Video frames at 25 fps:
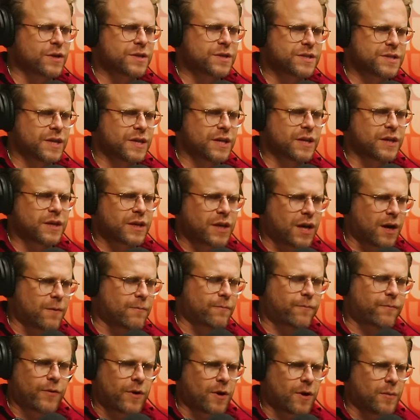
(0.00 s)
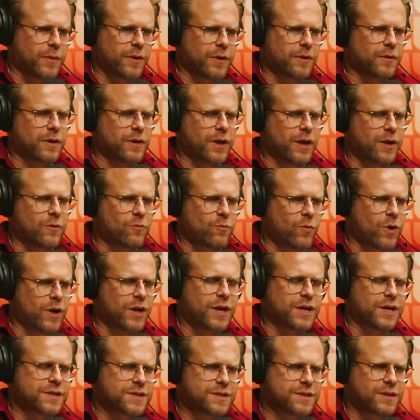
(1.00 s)
does it come from, and, and what
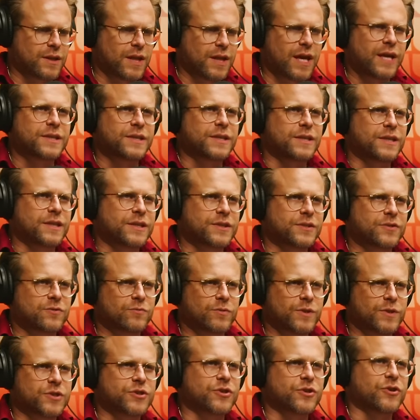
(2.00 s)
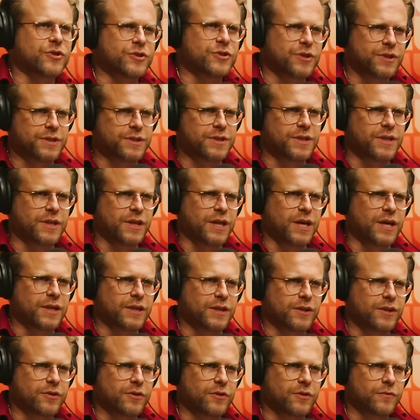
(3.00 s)
has led to this resurgence in the
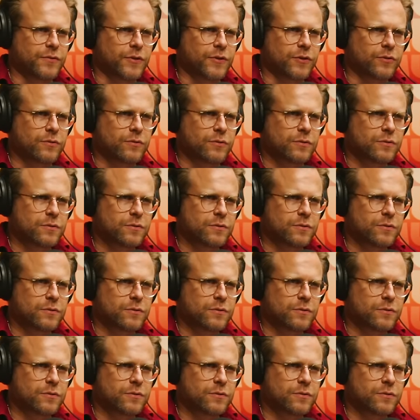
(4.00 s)
idea, in your view?